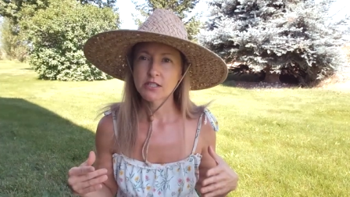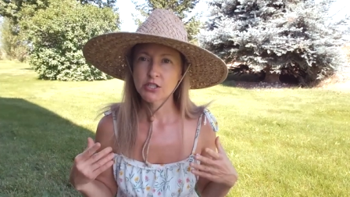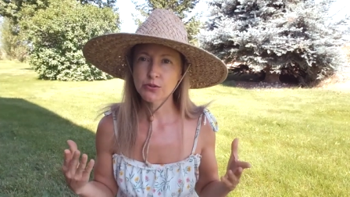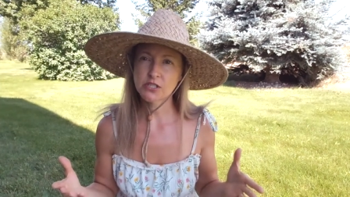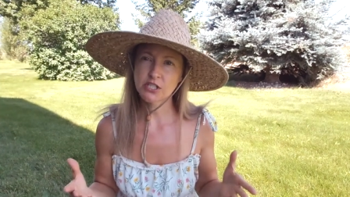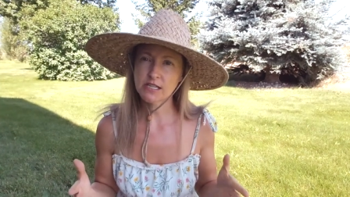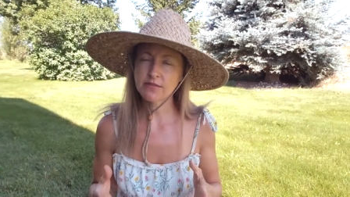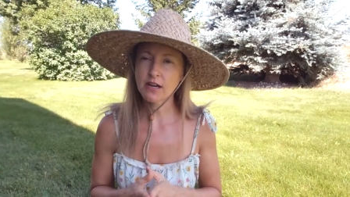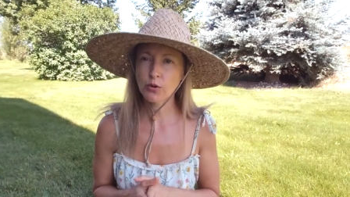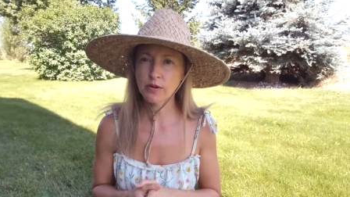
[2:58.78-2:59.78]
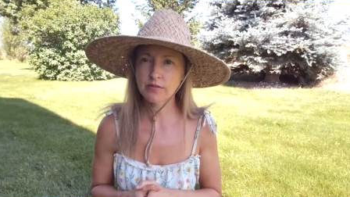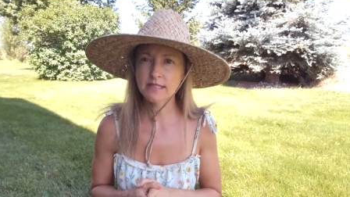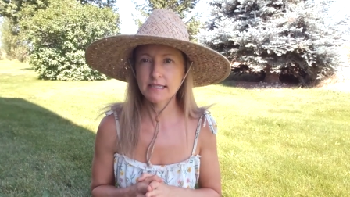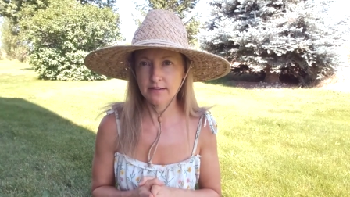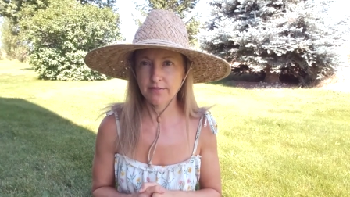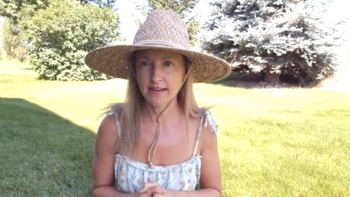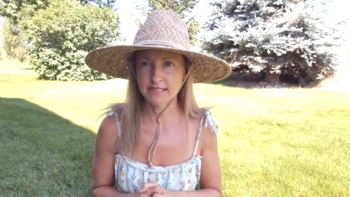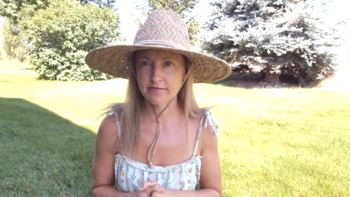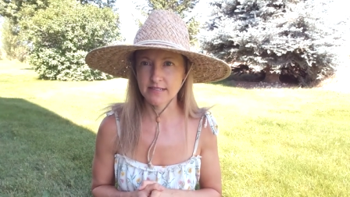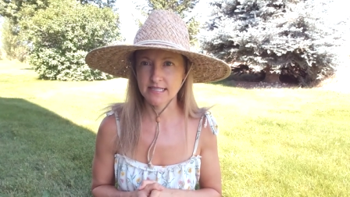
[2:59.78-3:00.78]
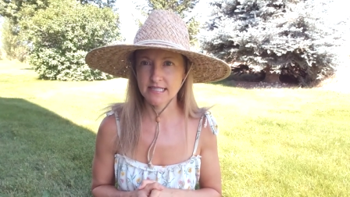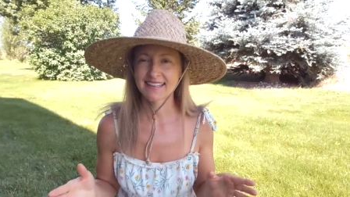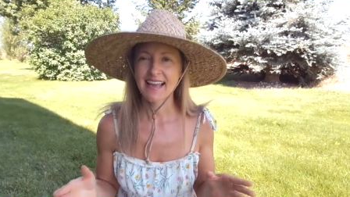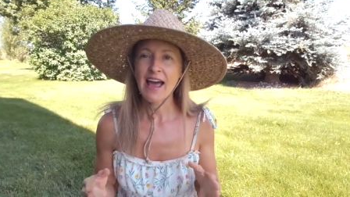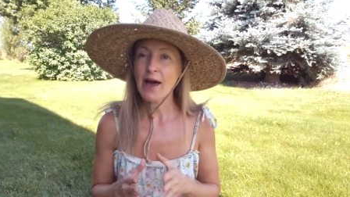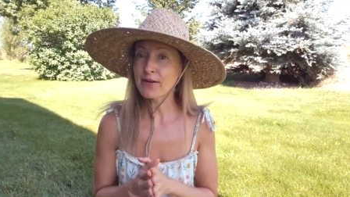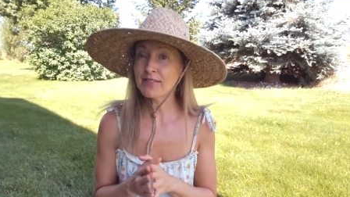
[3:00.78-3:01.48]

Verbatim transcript: to achieve equivalent effectiveness. However,